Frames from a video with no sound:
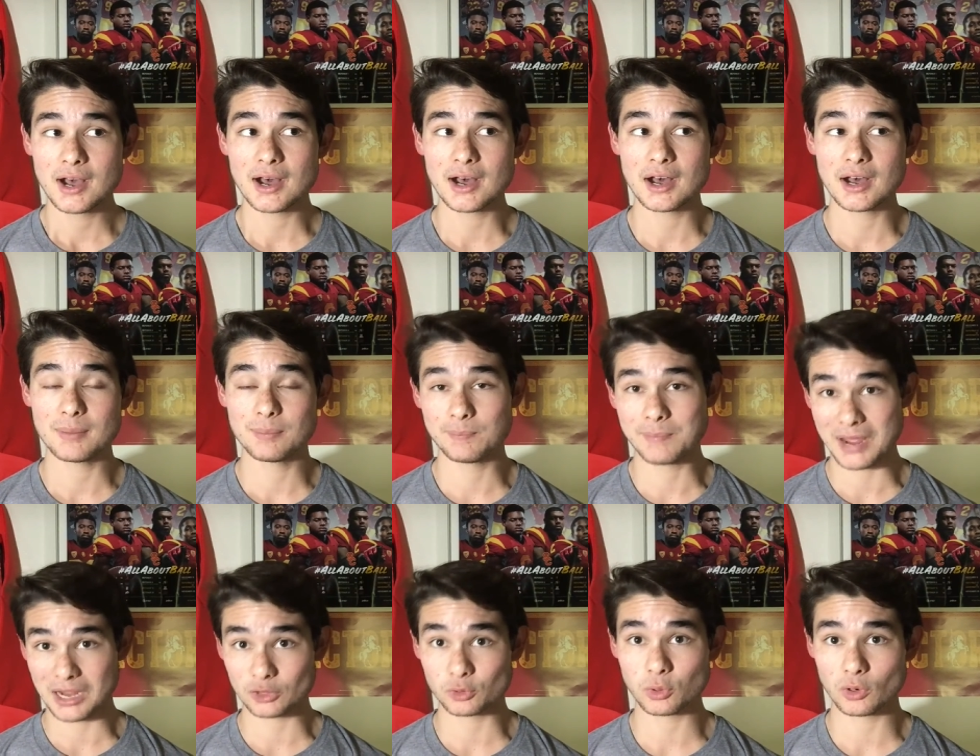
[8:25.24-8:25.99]
uh,
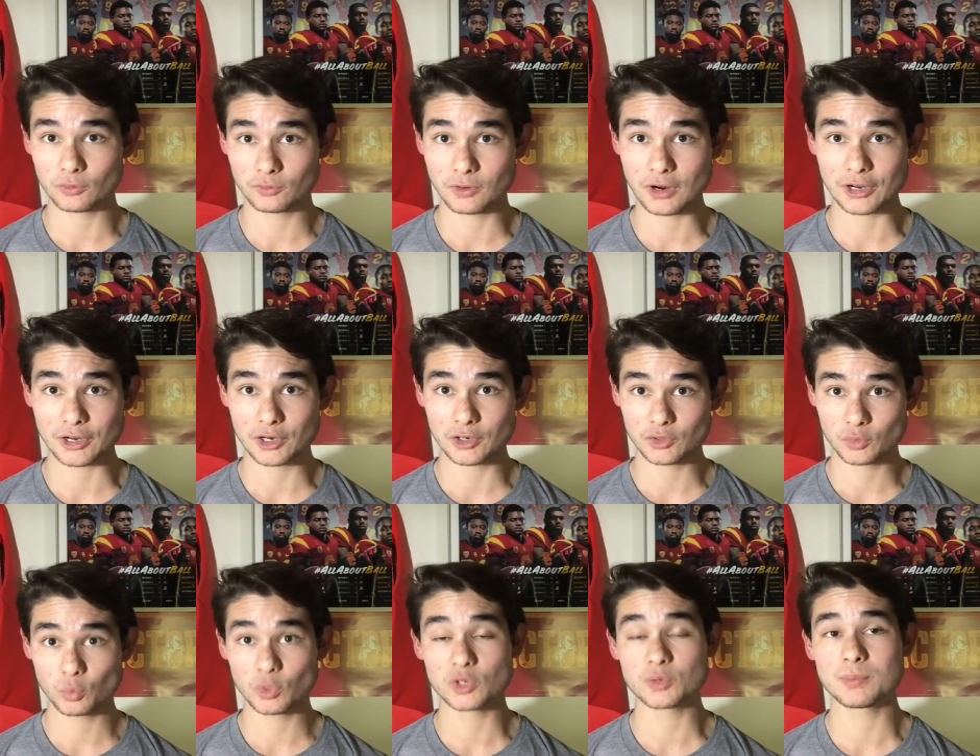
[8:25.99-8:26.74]
Pac twelve
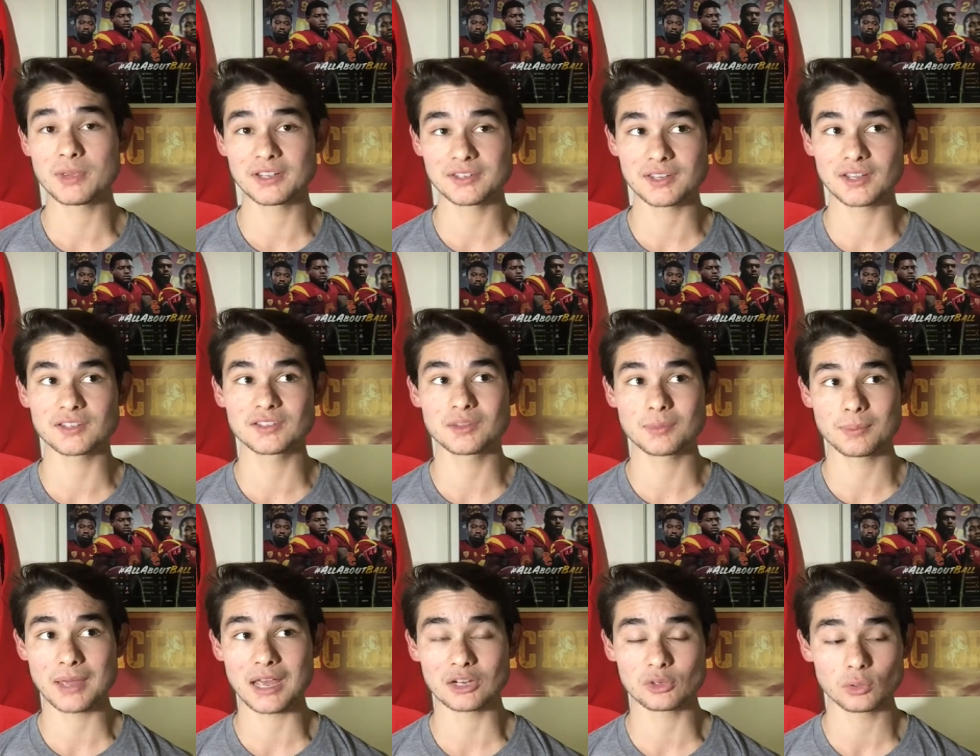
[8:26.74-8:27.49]
records, which makes us the
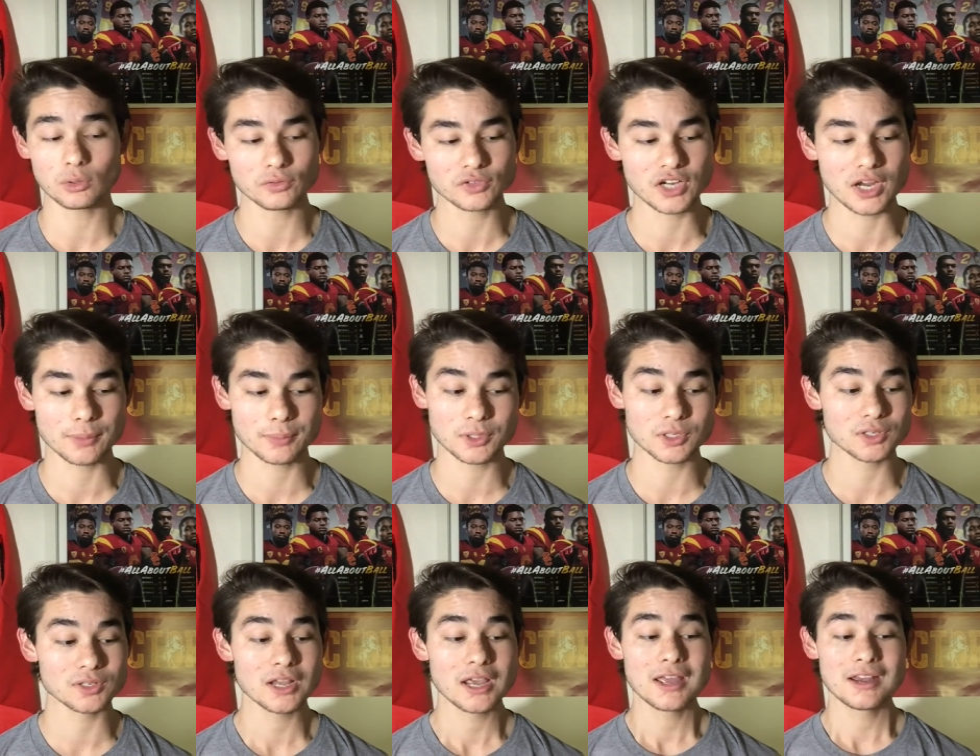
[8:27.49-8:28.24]
Pac twelve
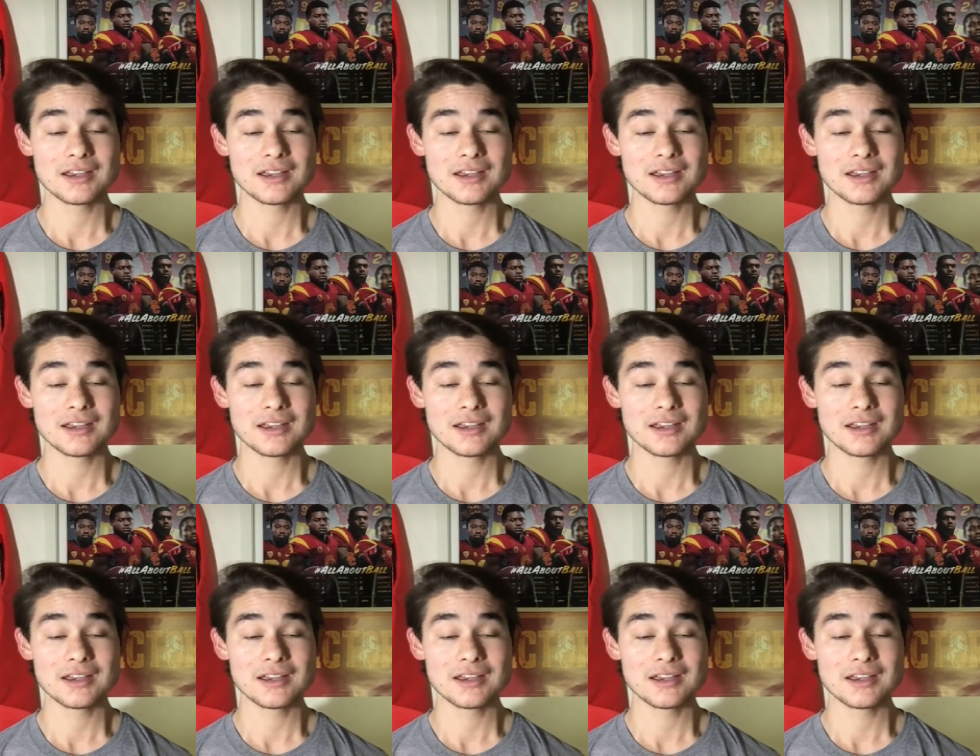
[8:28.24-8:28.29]
champions.